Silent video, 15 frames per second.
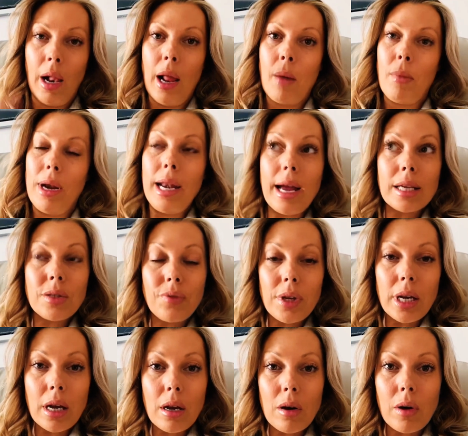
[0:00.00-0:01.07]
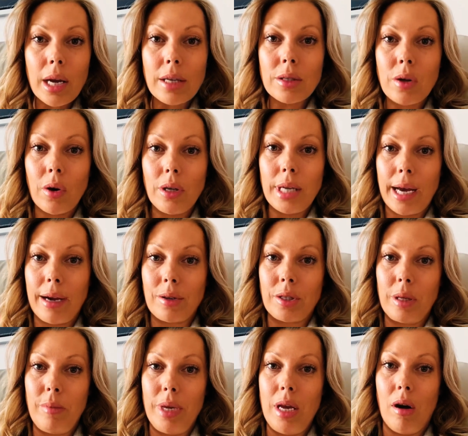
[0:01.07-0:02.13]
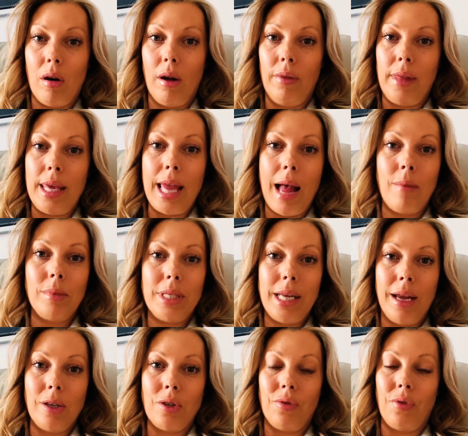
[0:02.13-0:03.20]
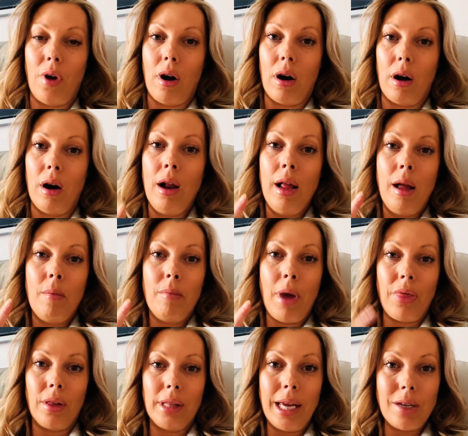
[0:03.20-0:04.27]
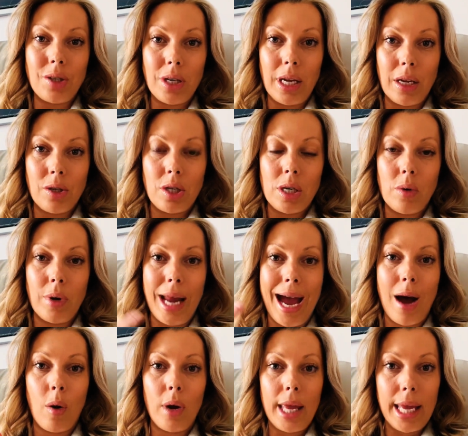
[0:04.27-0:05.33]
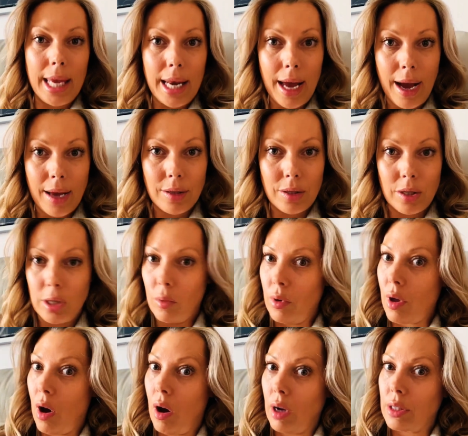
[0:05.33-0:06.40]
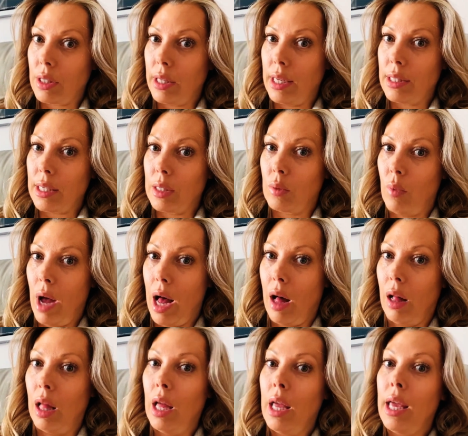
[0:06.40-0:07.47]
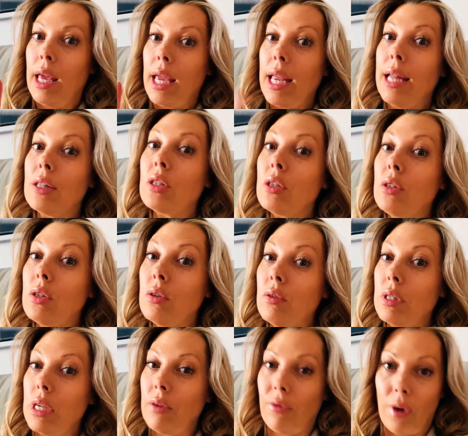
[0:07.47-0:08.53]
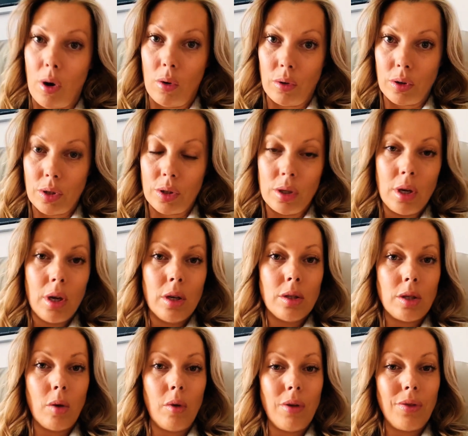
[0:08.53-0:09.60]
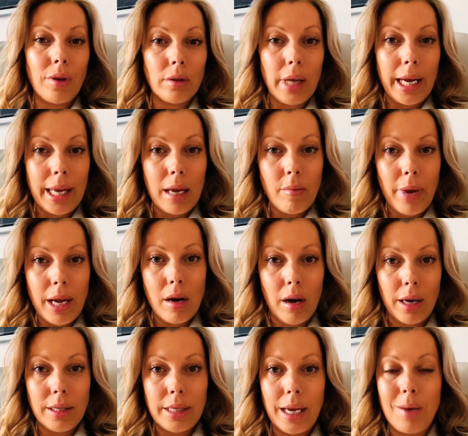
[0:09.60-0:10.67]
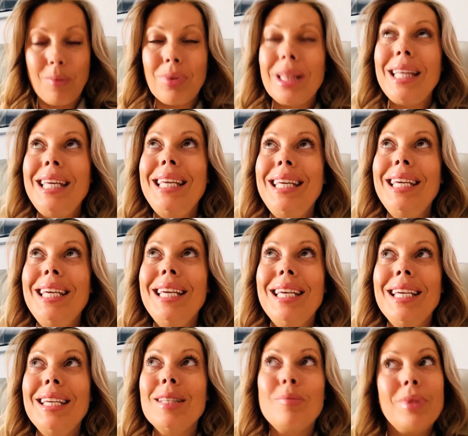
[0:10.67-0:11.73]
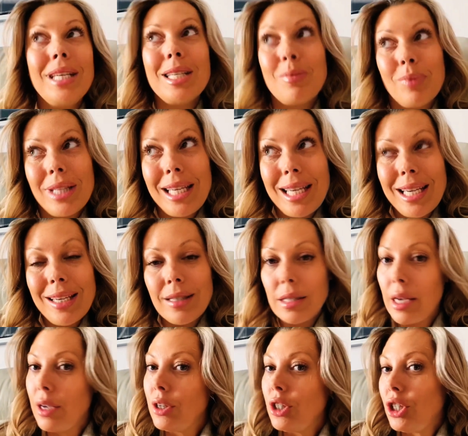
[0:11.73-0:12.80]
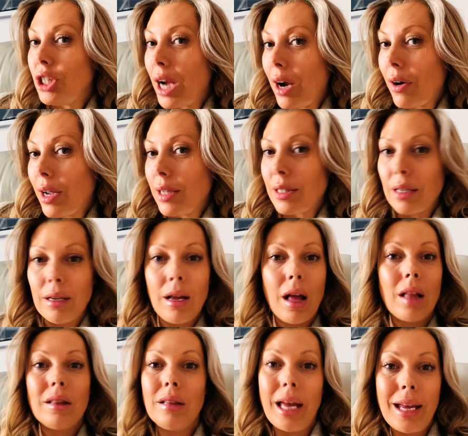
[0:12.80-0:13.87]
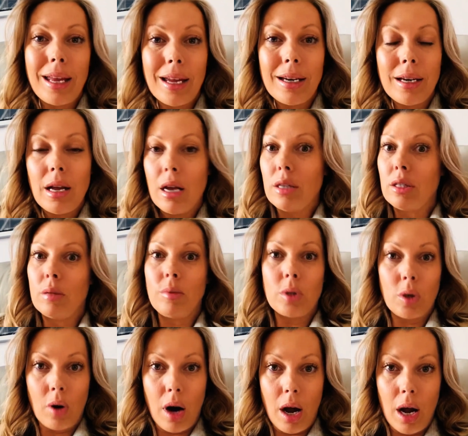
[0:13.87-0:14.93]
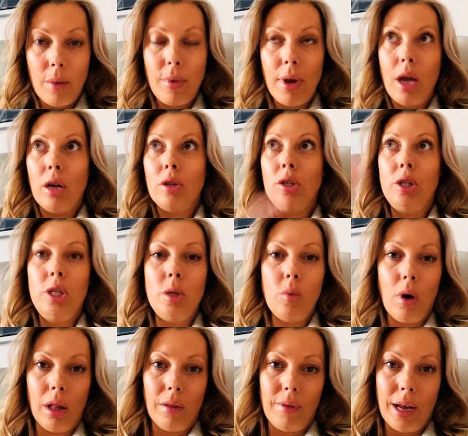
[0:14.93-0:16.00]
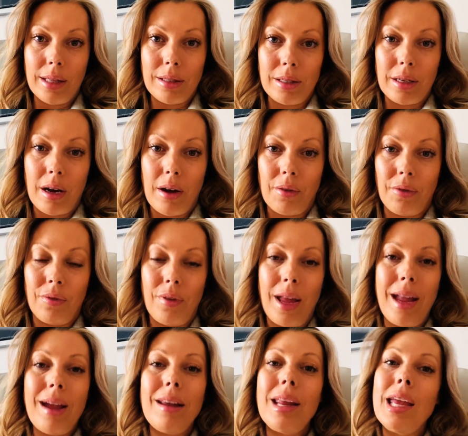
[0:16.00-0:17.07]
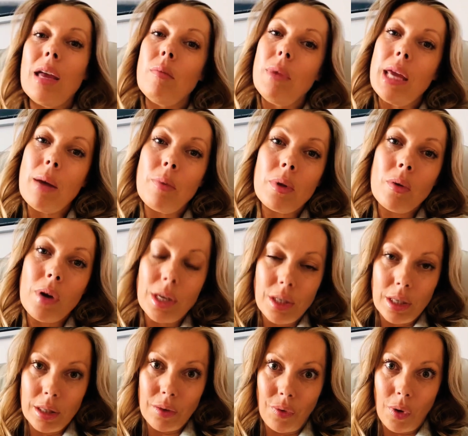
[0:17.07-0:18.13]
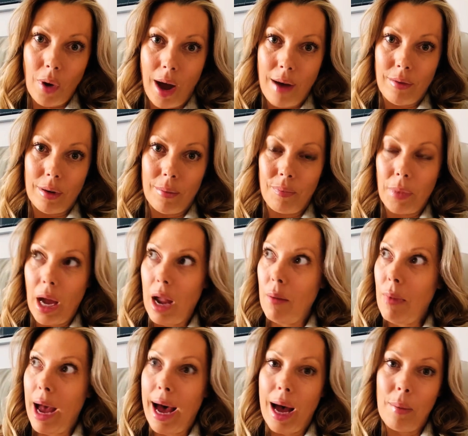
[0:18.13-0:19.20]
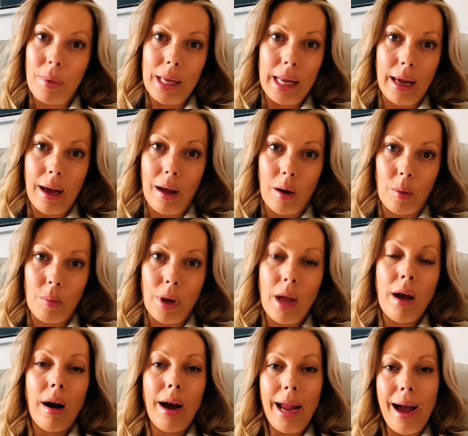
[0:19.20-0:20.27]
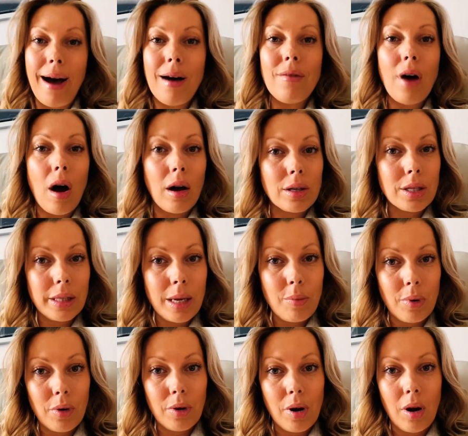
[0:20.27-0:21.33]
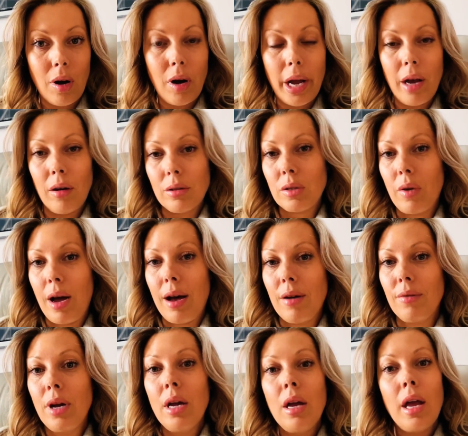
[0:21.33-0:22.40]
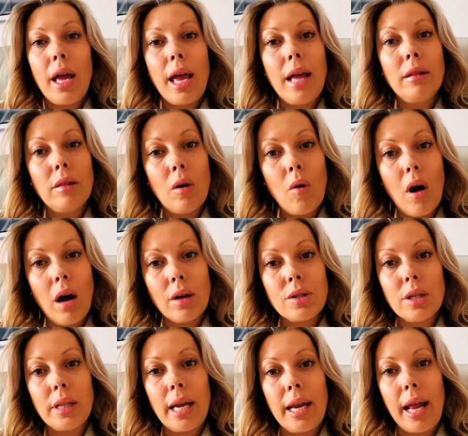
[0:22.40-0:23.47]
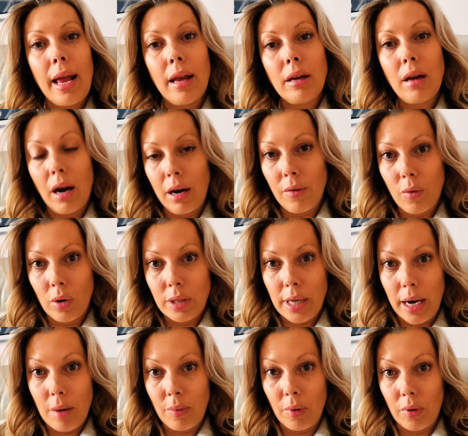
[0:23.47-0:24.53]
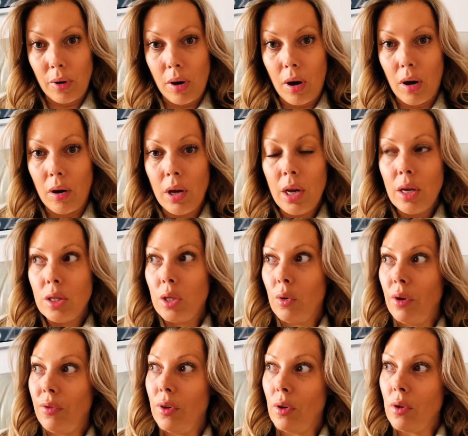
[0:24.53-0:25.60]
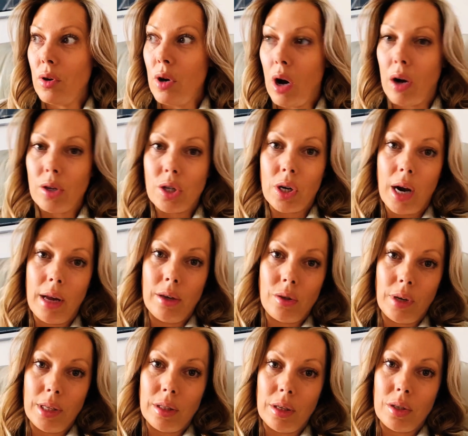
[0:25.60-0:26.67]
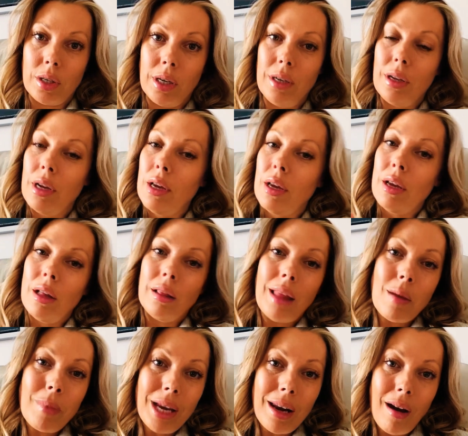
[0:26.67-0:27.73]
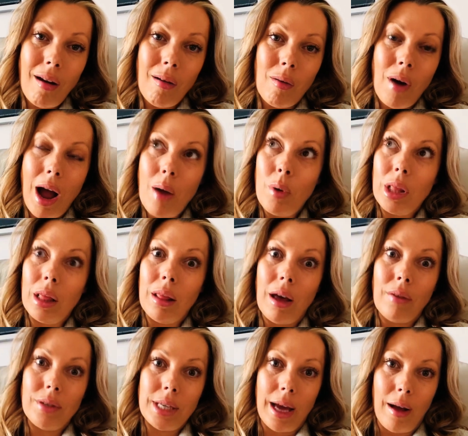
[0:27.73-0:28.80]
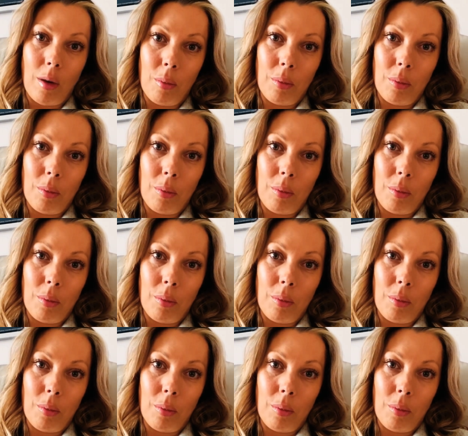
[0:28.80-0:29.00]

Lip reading: My next video is going to actually be on the MTHFR methylation issue and how it has to do with oxalates as well. It's a doozy, folks. So if you're liking my content, please, please, please share it, like it, subscribe, do all of that stuff. And hit me up with questions if you have them. I am happy to help. I have an oxalate protocol. I also have a low oxalate and carnivore diet protocol. So if you're not sure how to transition, let me know. I would love to help.